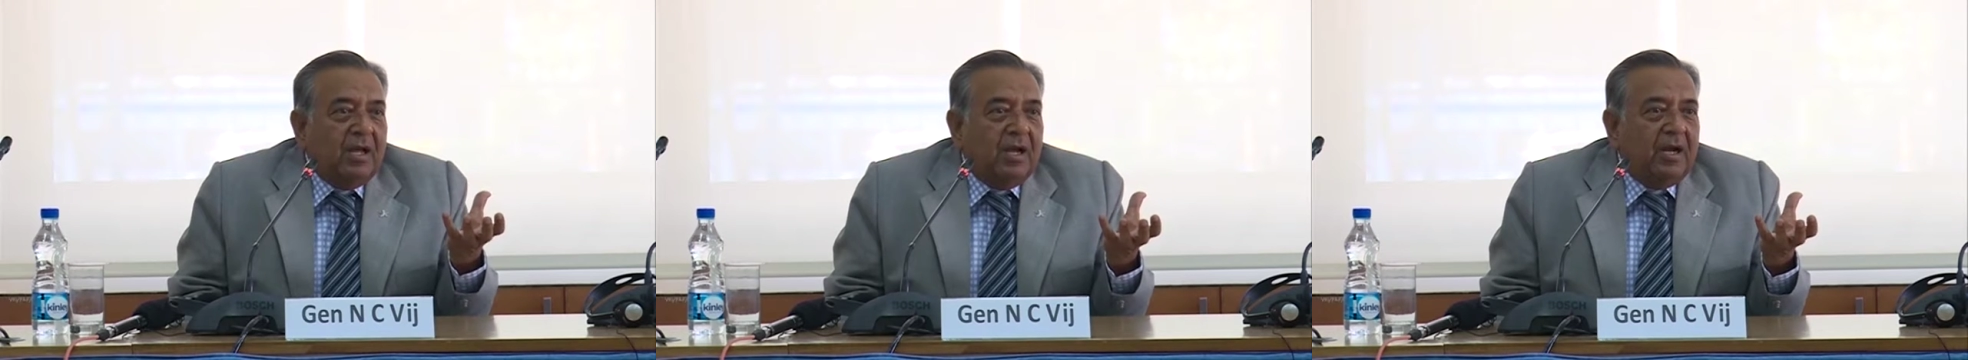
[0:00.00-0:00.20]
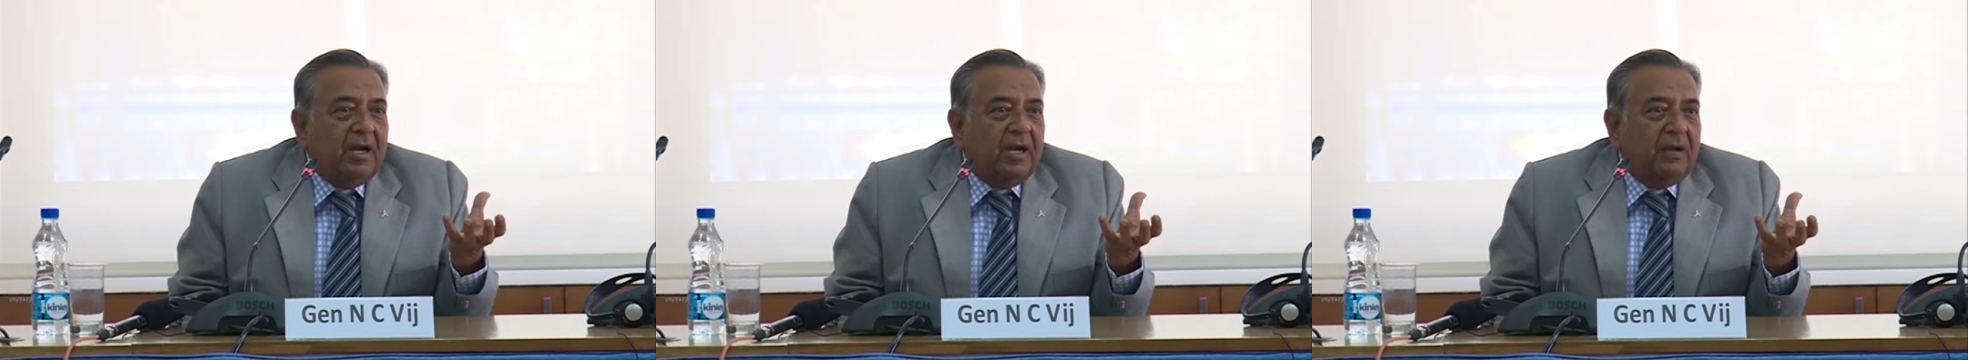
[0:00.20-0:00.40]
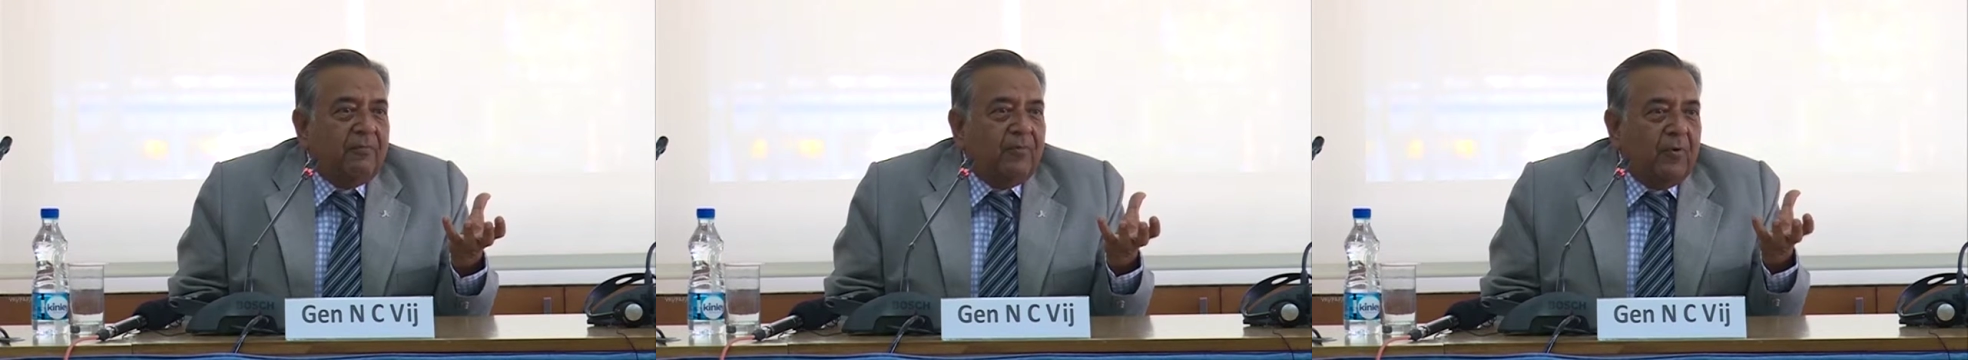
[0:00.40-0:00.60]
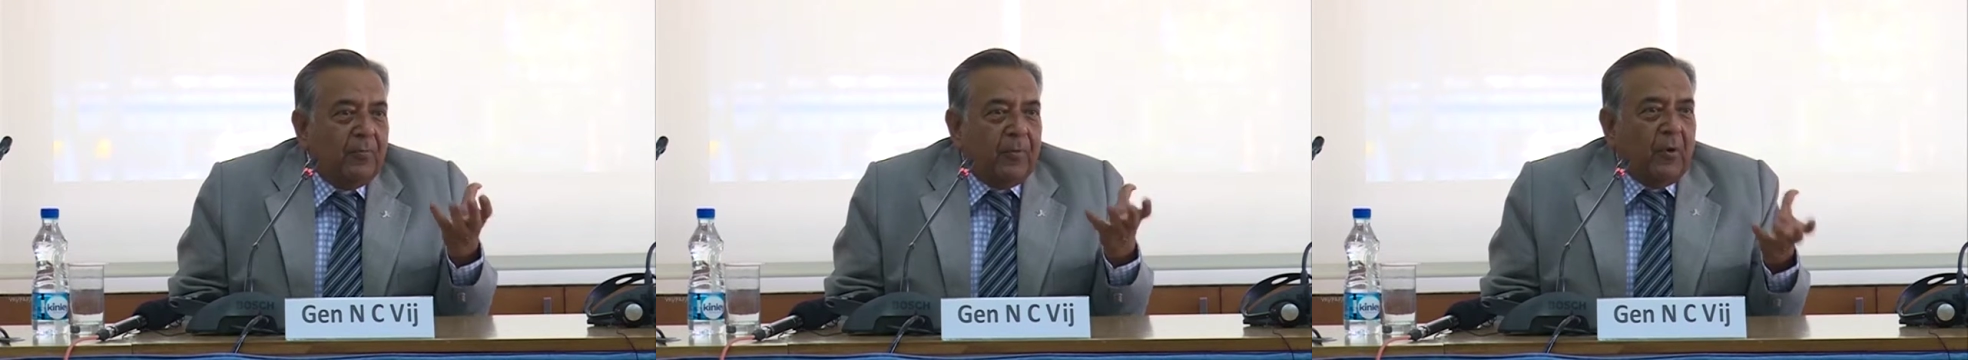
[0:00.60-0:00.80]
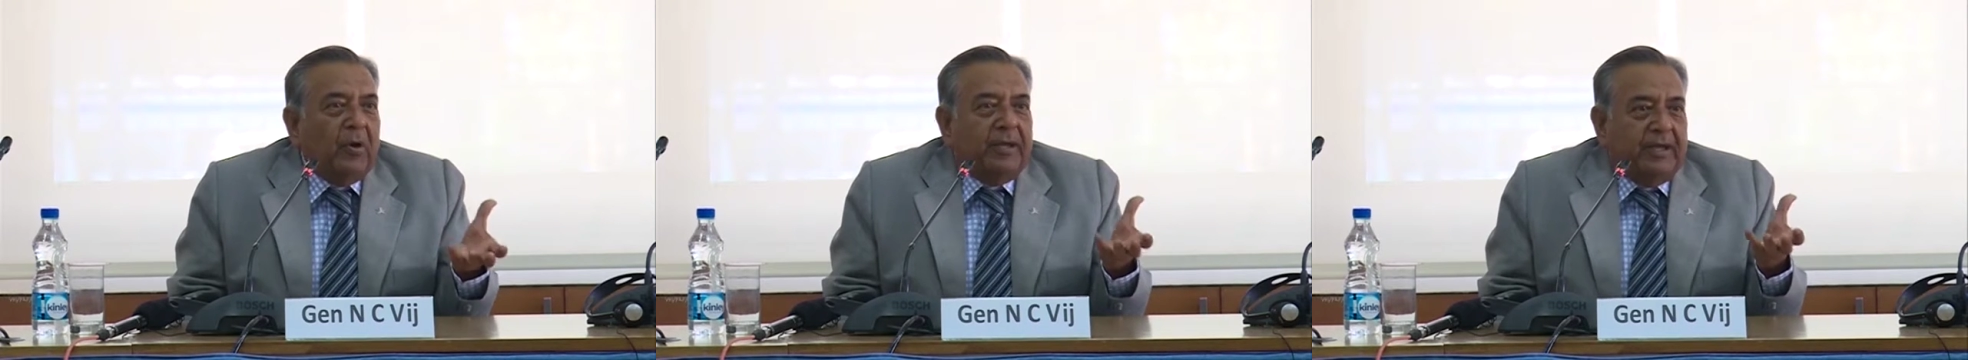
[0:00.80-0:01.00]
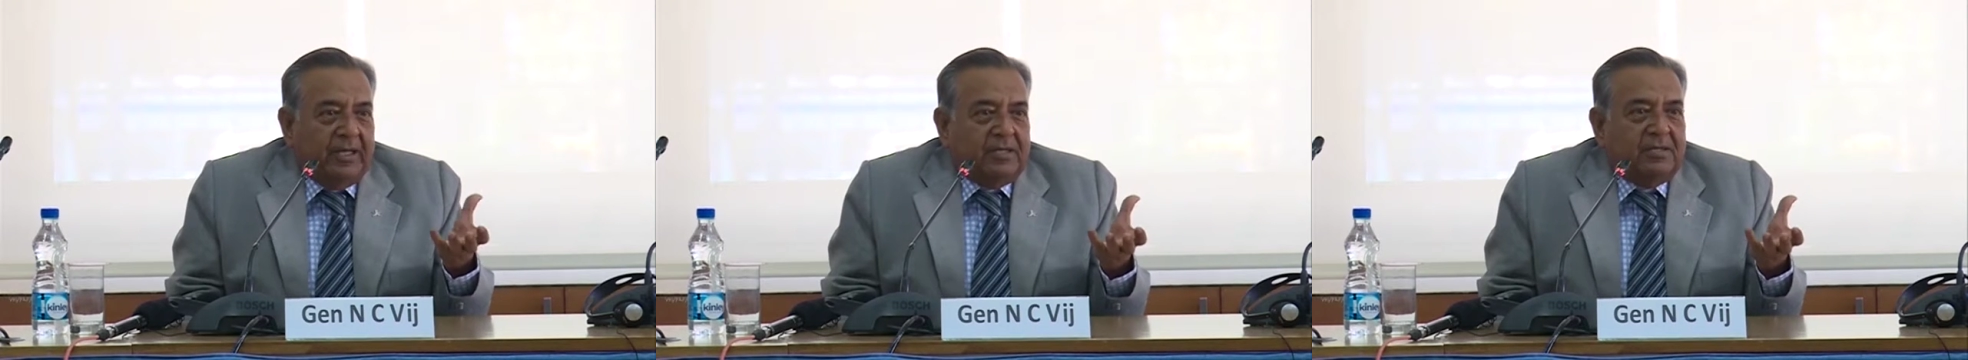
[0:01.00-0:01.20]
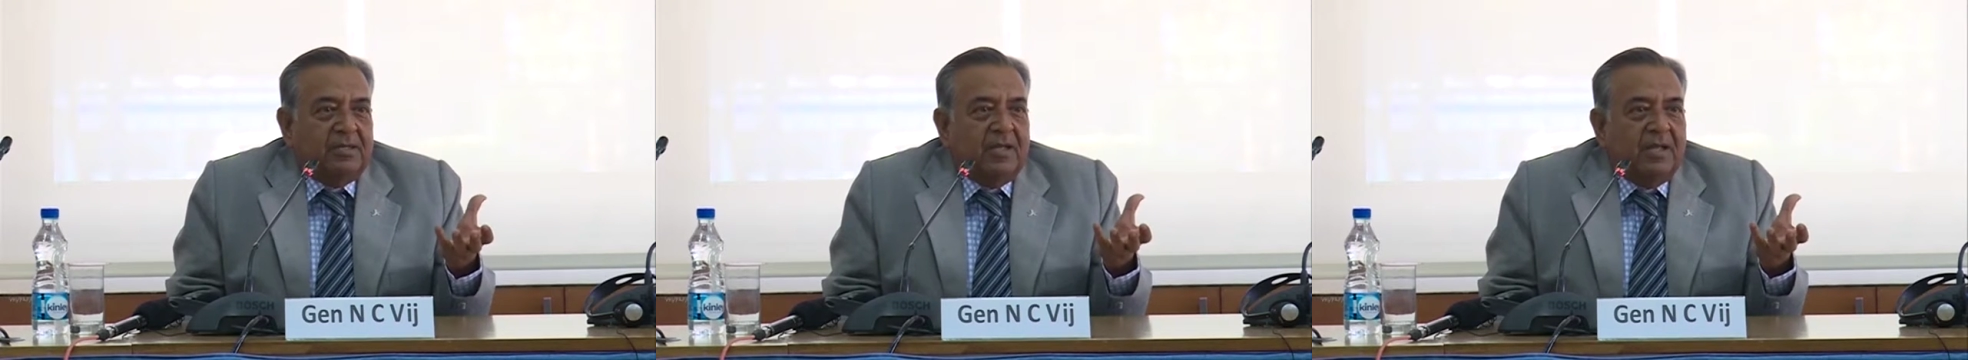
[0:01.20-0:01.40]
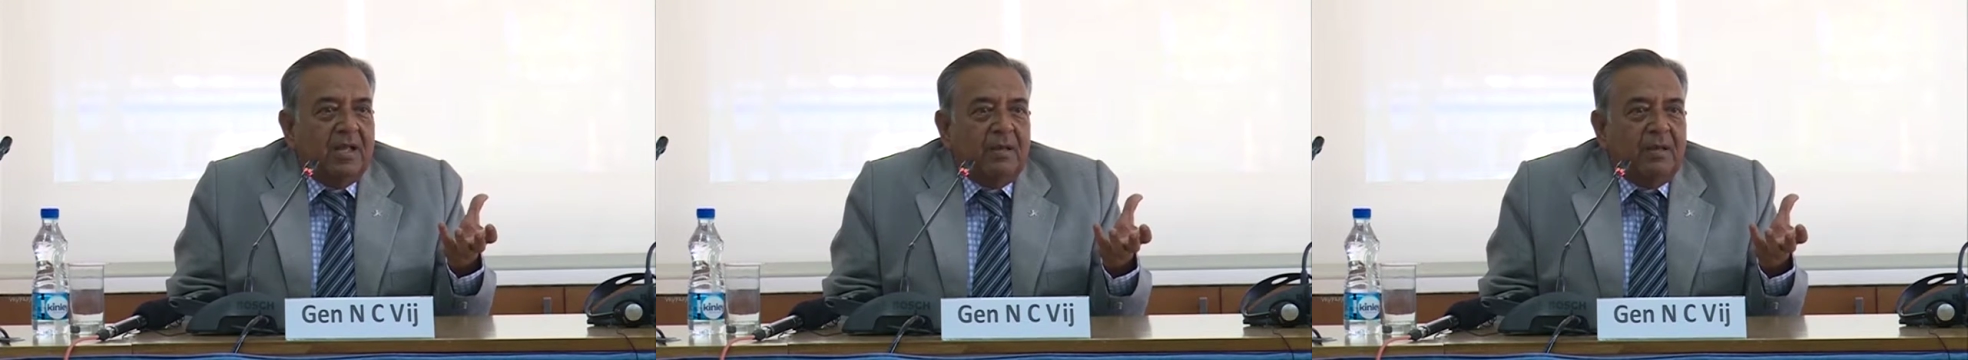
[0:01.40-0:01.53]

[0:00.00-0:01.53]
uh, for politics.